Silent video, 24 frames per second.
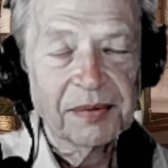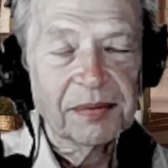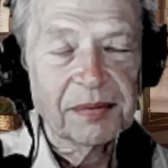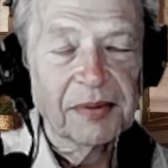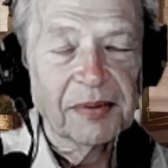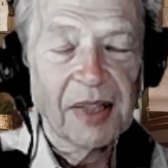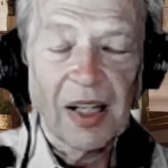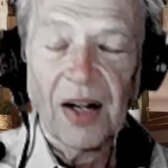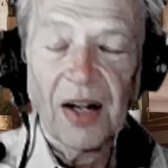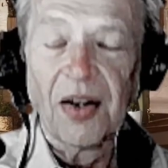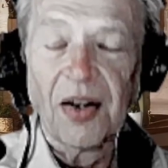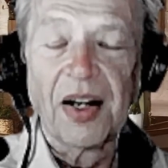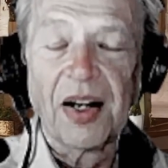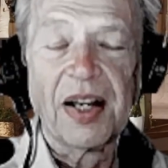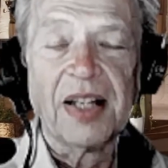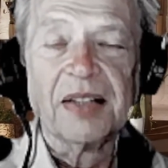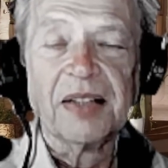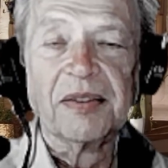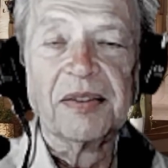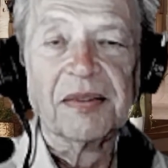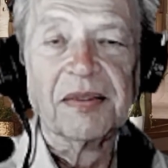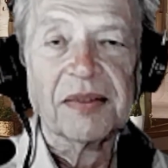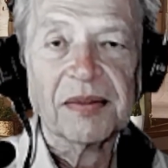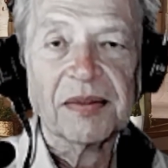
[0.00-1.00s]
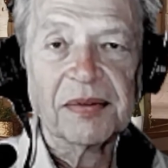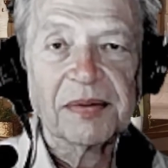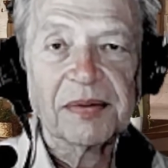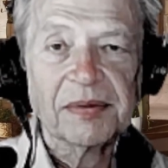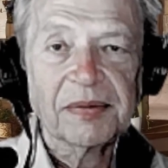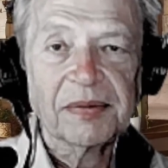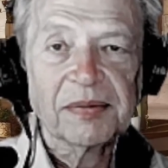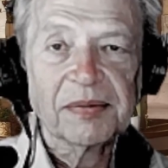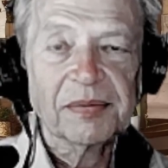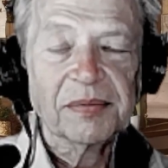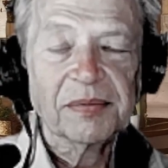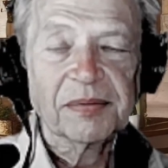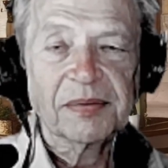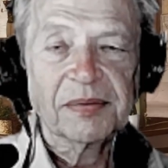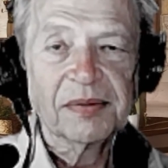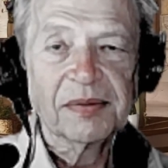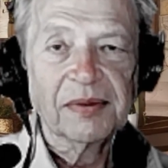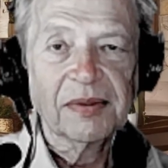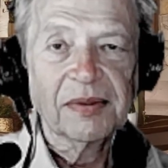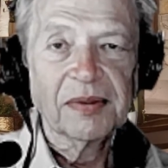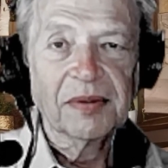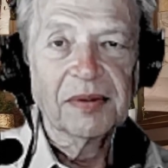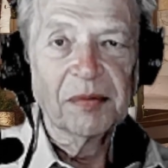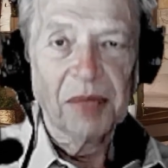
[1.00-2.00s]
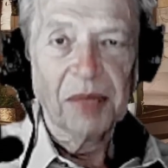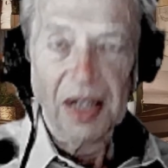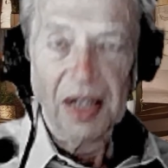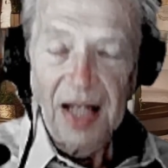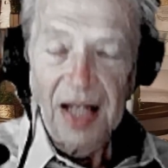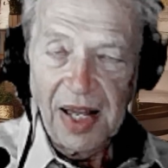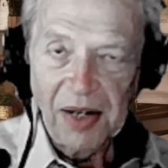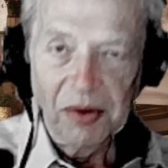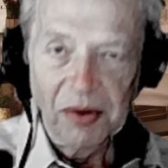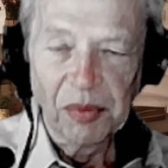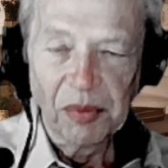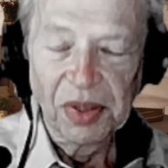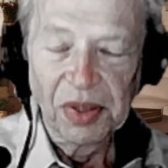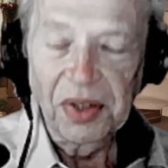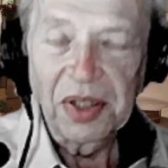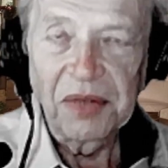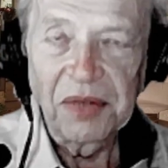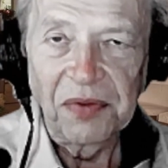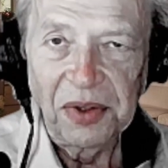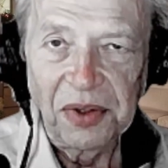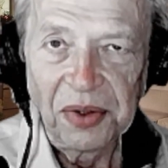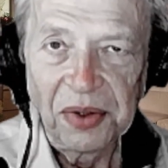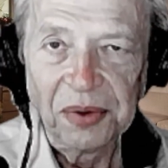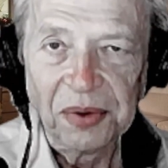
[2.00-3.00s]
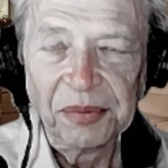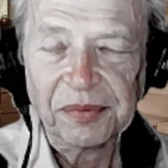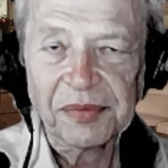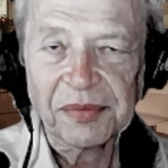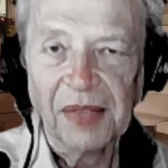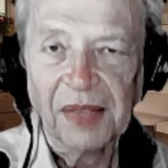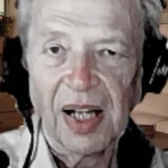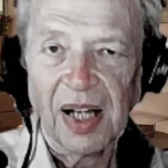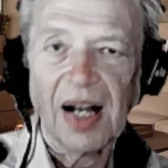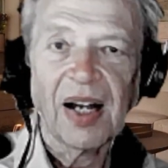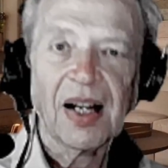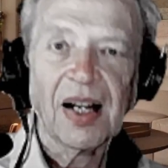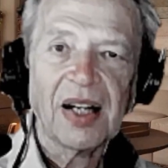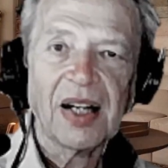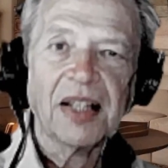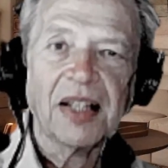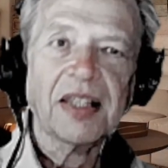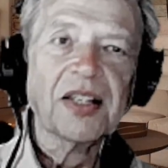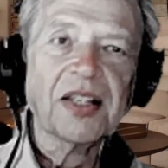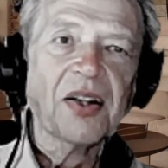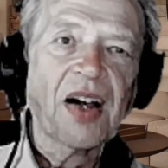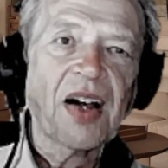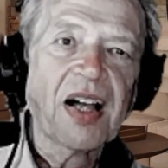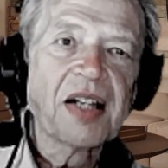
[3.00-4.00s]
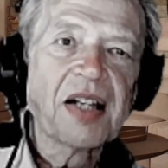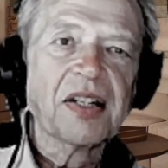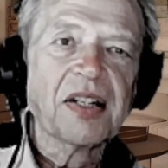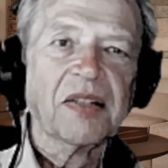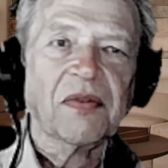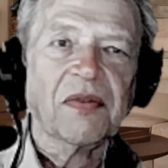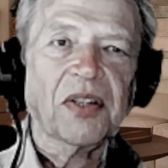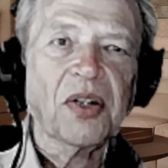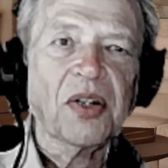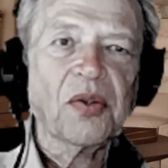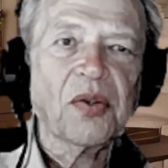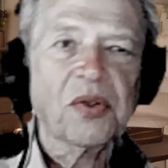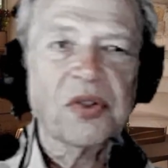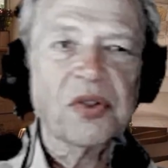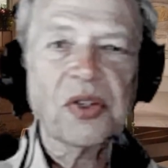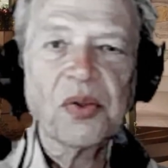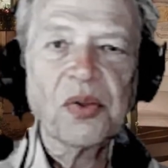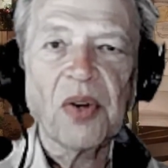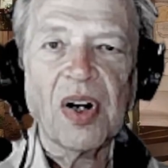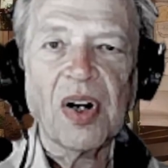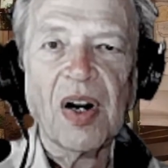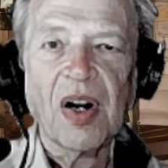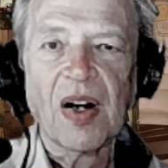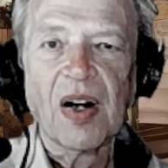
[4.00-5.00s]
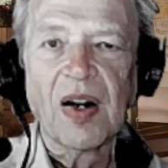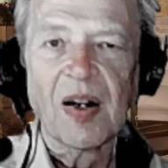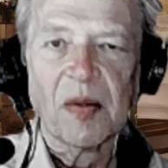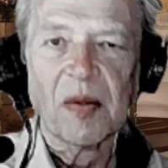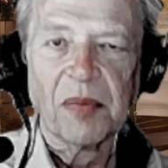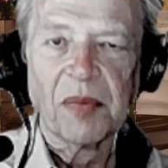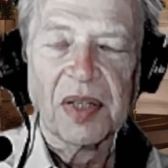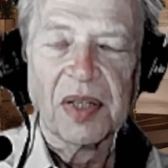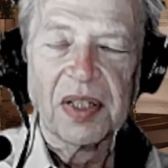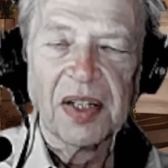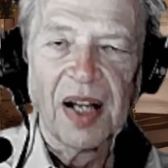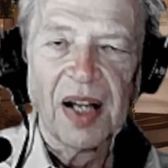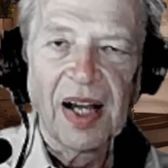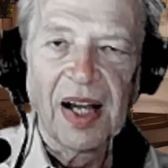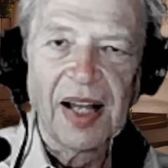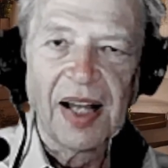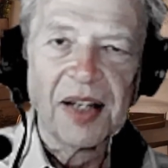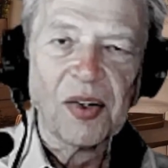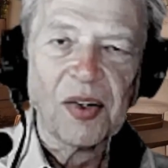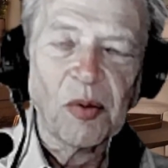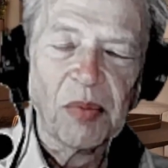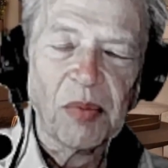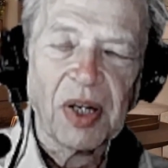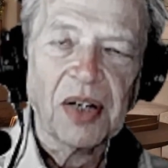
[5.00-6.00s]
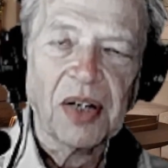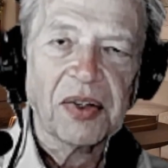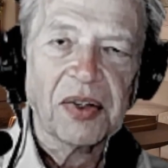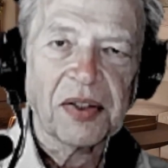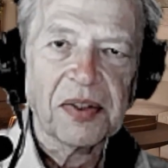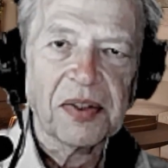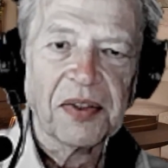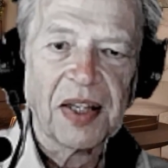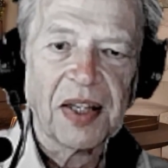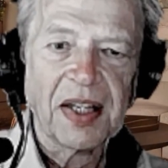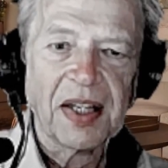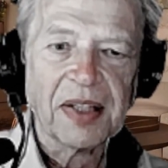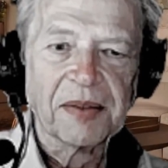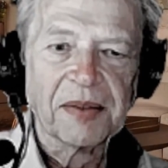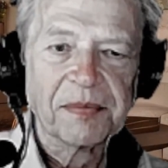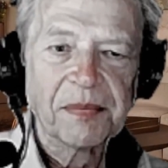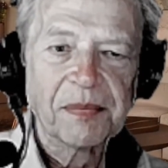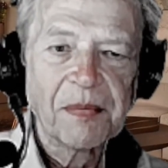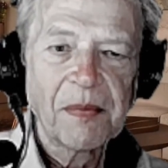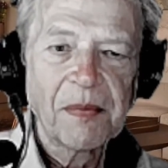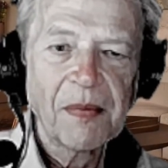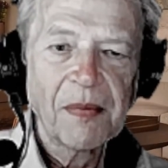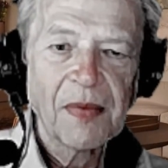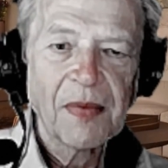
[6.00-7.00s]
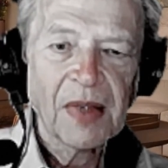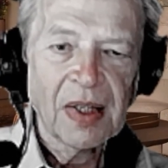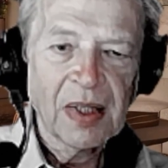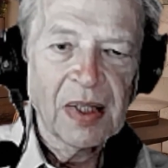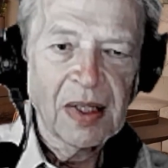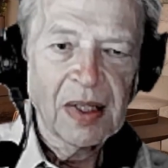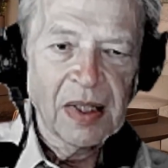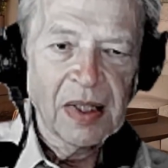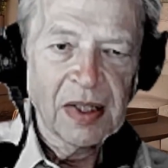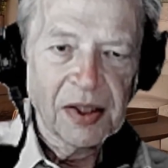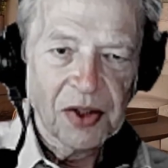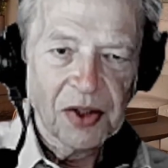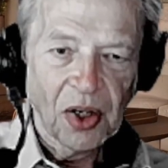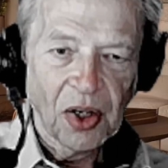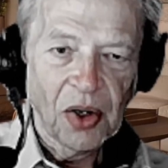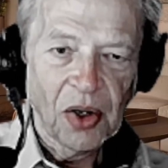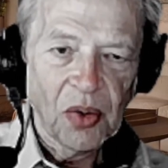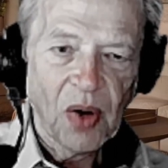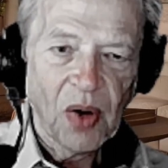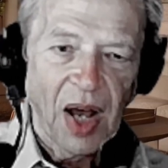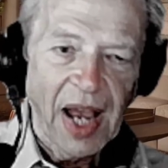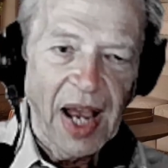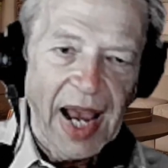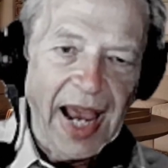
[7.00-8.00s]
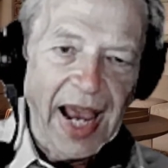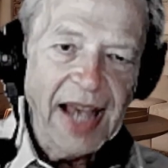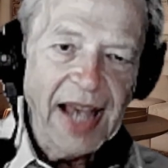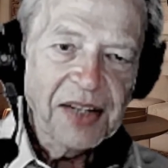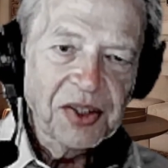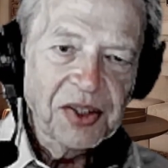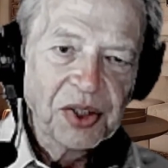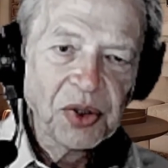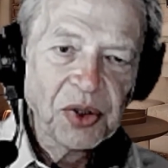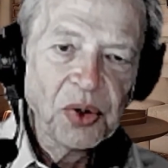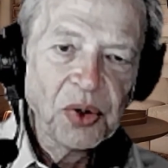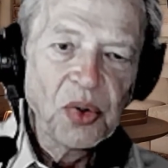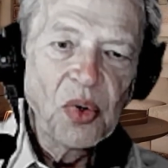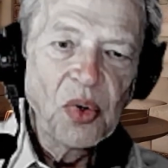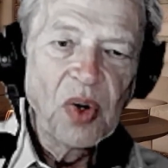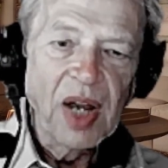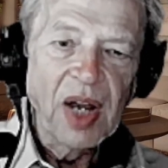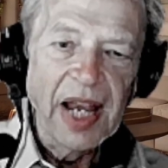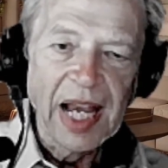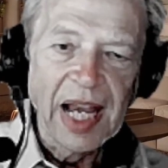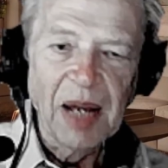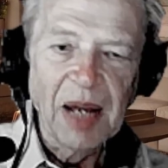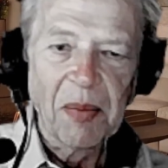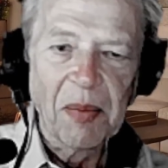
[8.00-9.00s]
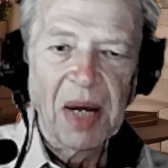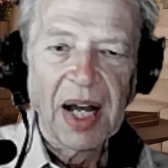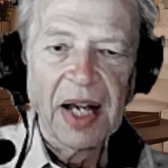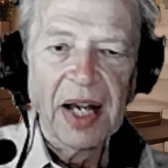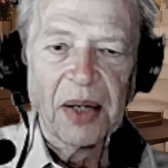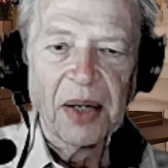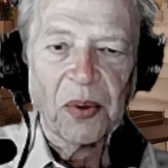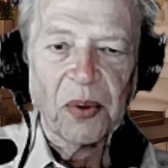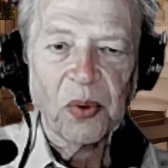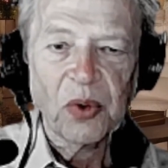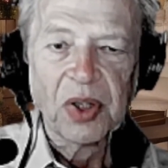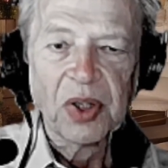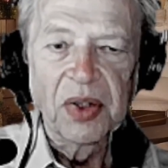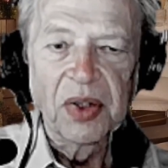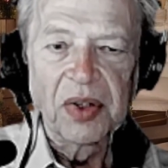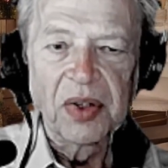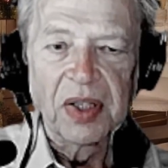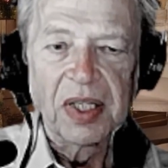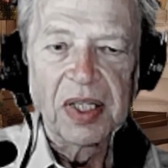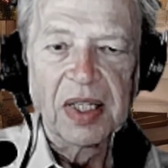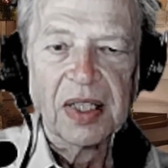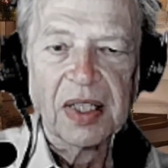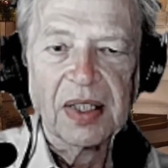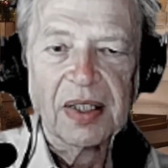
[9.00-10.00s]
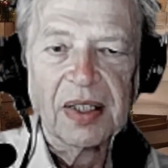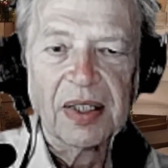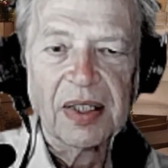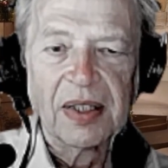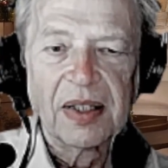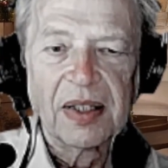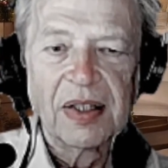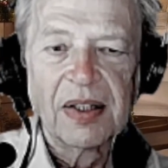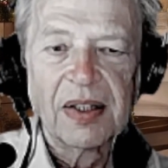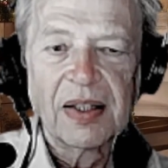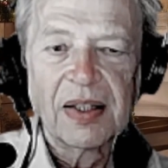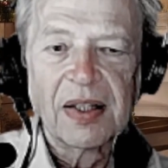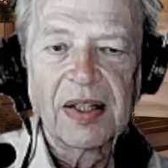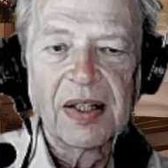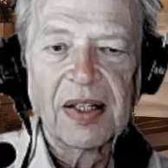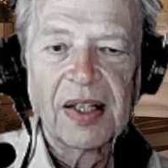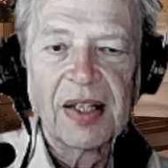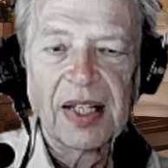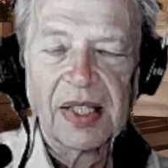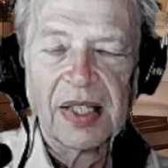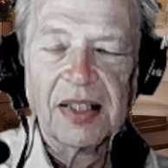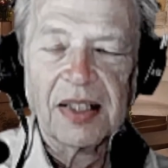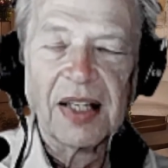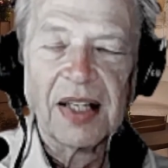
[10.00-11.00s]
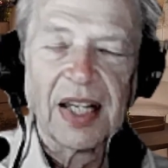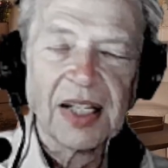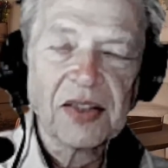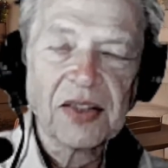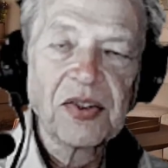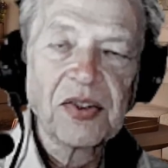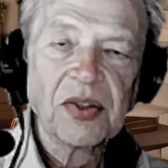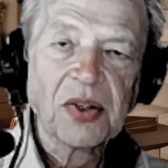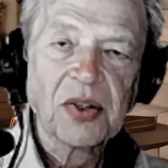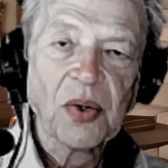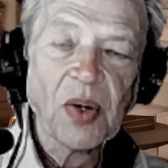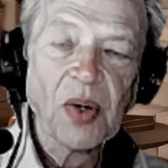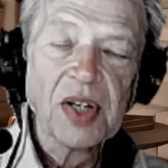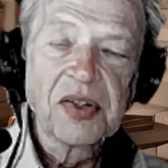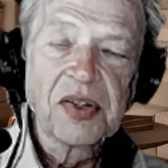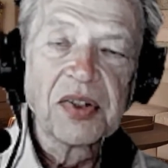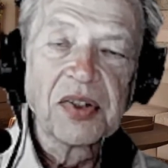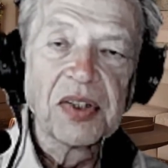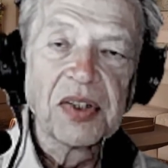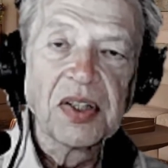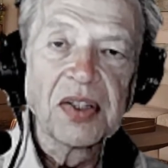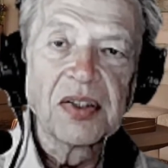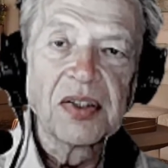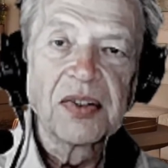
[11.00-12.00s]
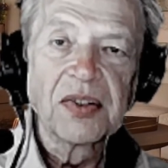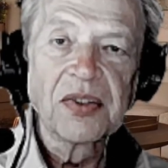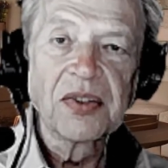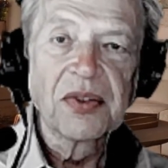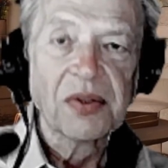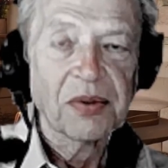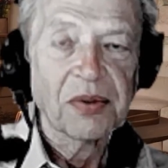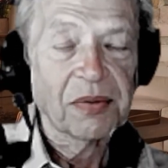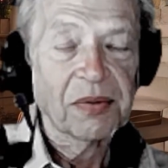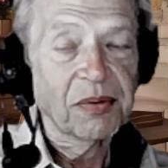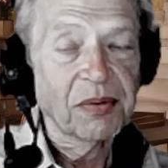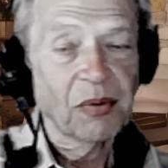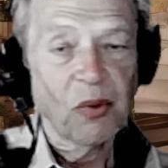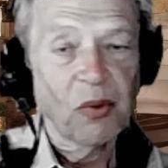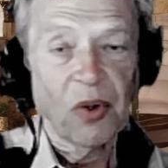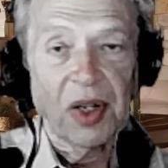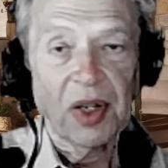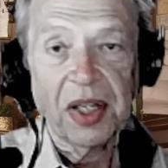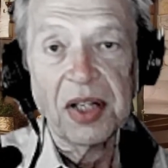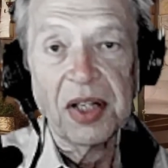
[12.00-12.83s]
all right, but I don't believe you. I don't even know who you are, but I know better than that. So ask, who am I really? And the answer to the question is, what are you